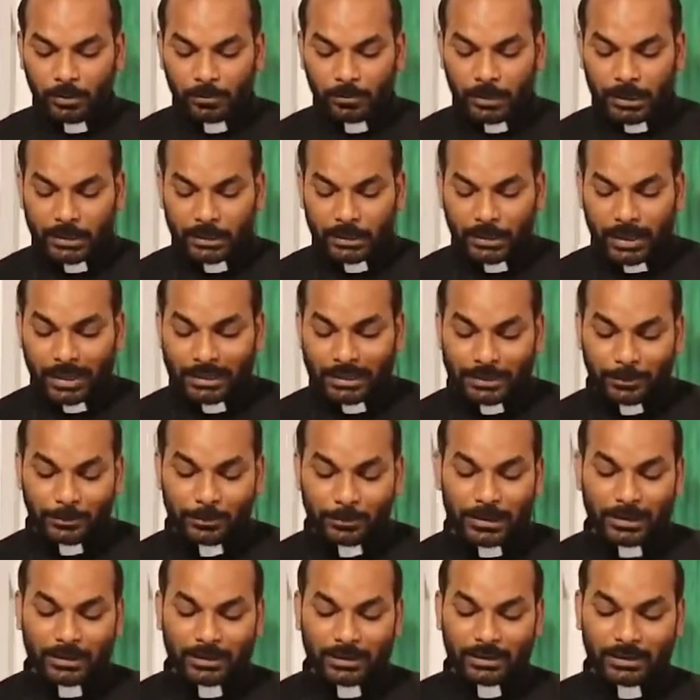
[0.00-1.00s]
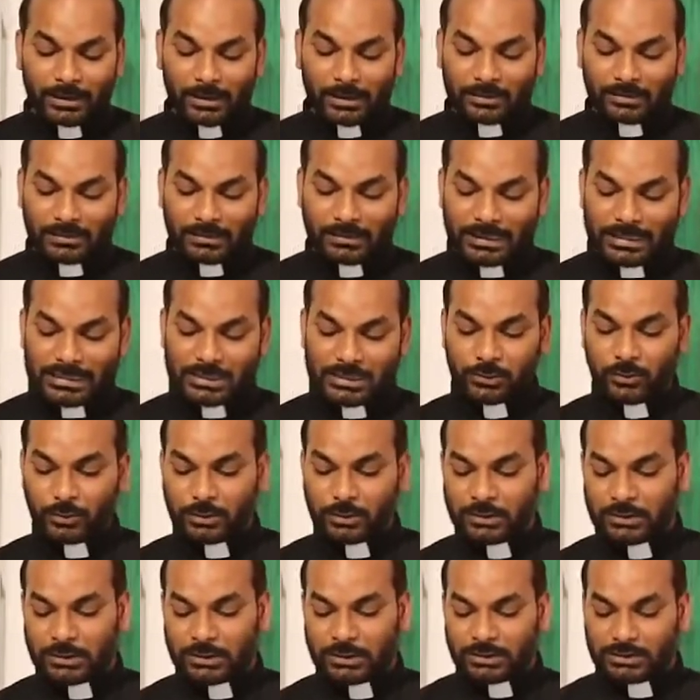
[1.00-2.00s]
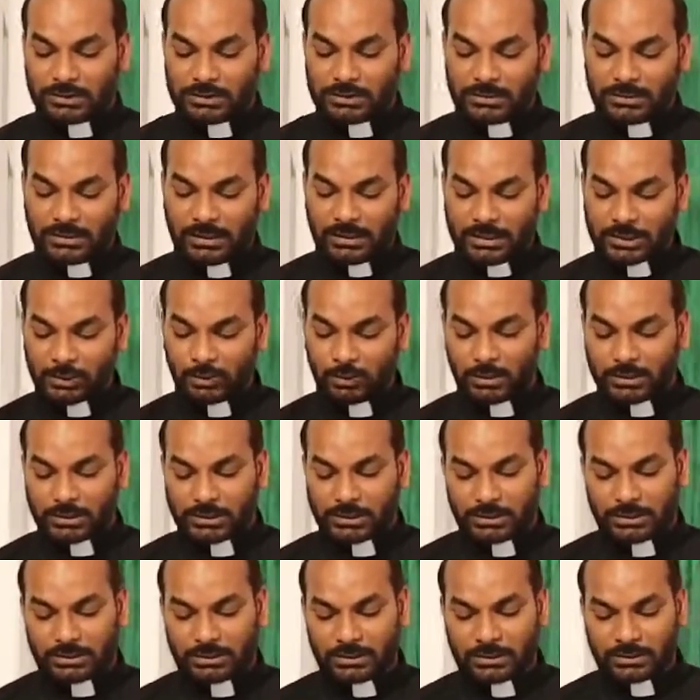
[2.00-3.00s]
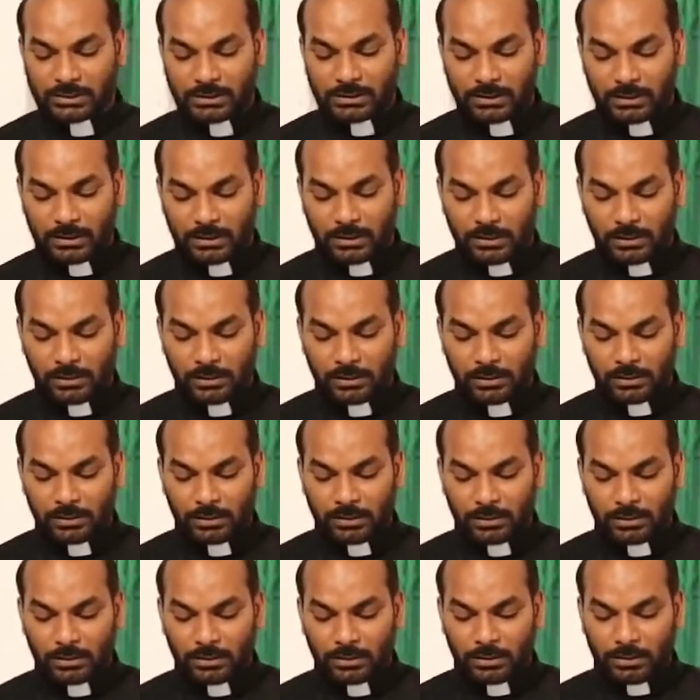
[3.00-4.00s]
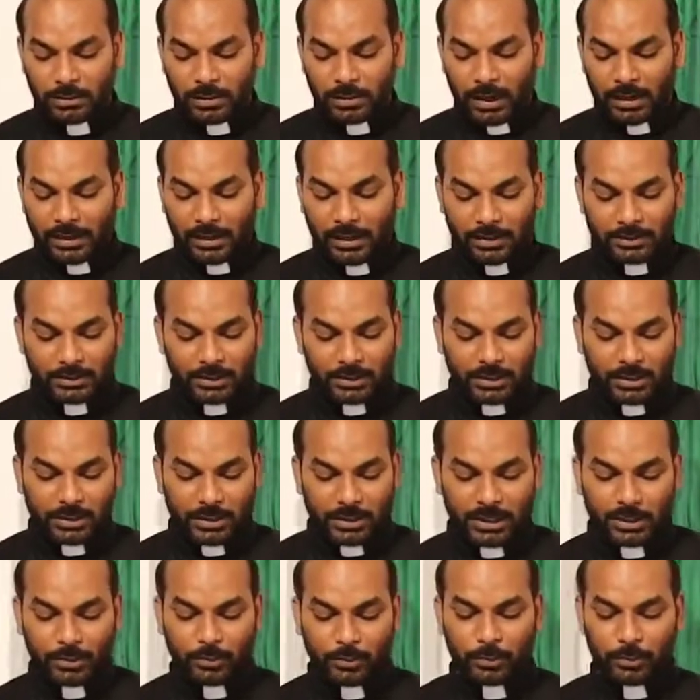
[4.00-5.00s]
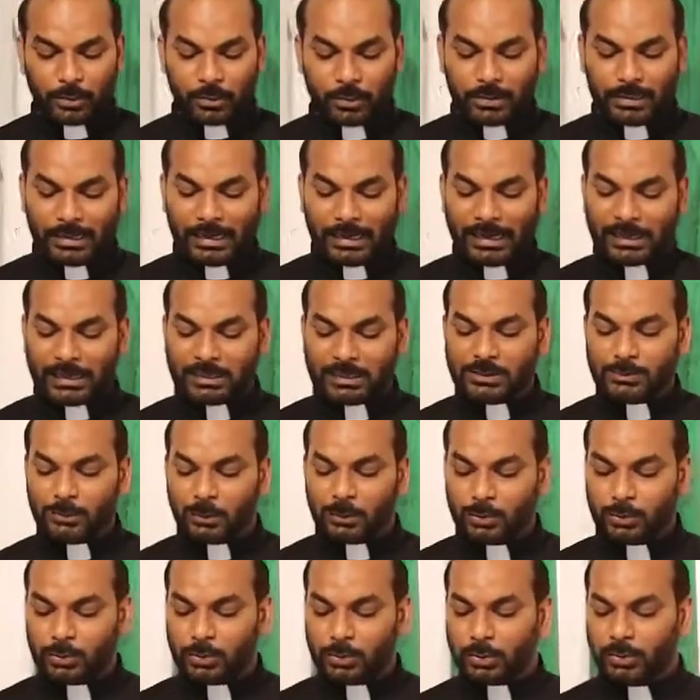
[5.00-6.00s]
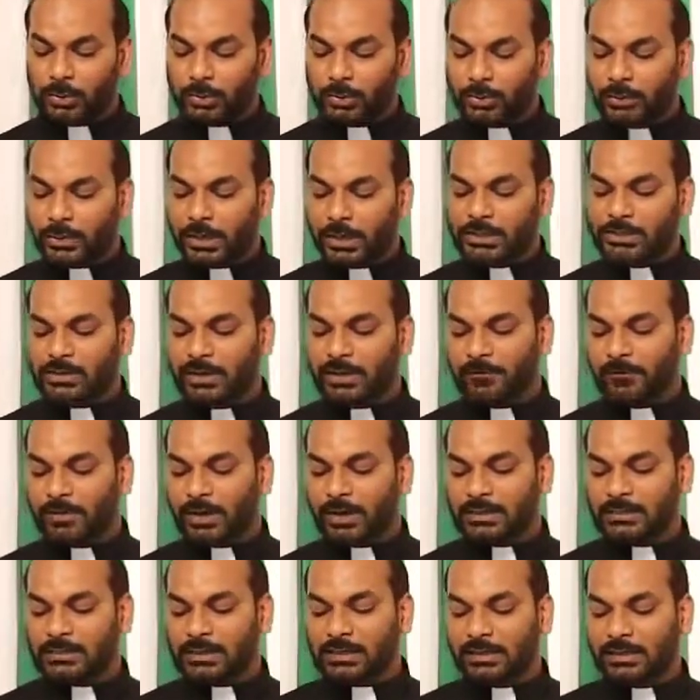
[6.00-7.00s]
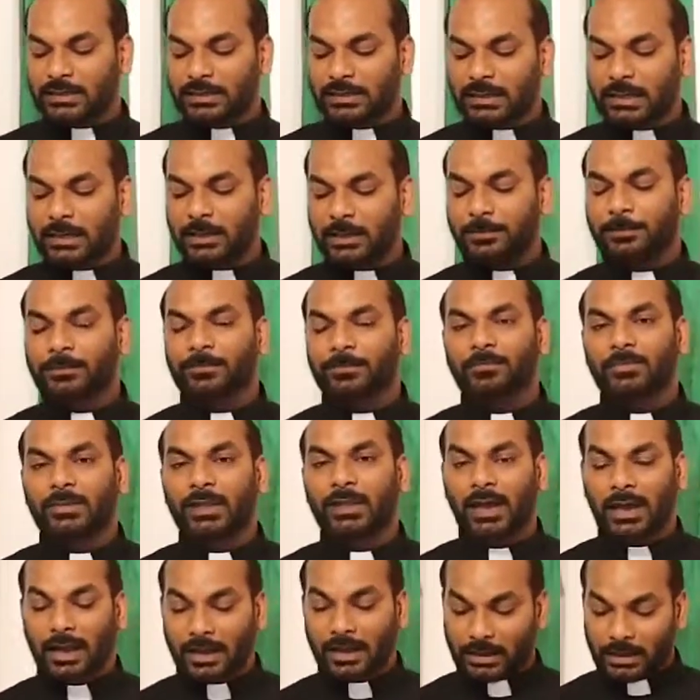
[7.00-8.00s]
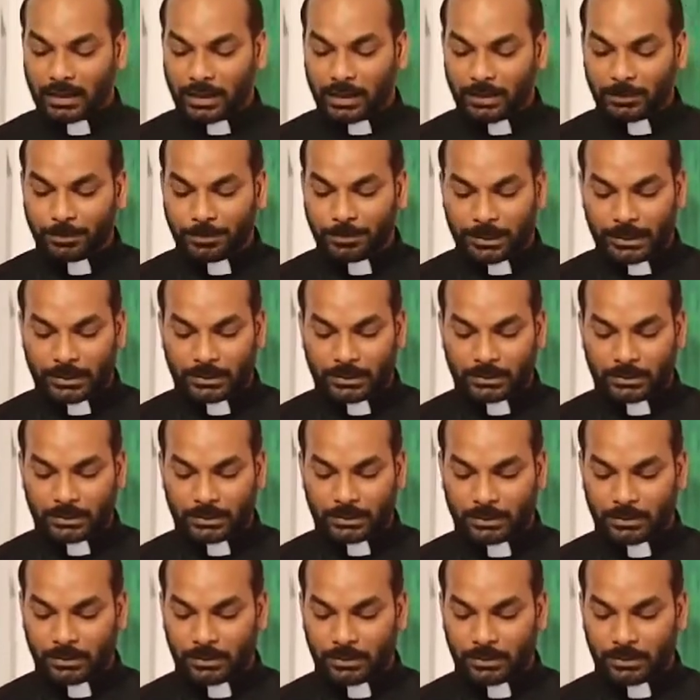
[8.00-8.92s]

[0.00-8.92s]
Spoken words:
By contemplating on these questions, and on the Greek word, let us move to today's reflection on the theme, I can't breathe.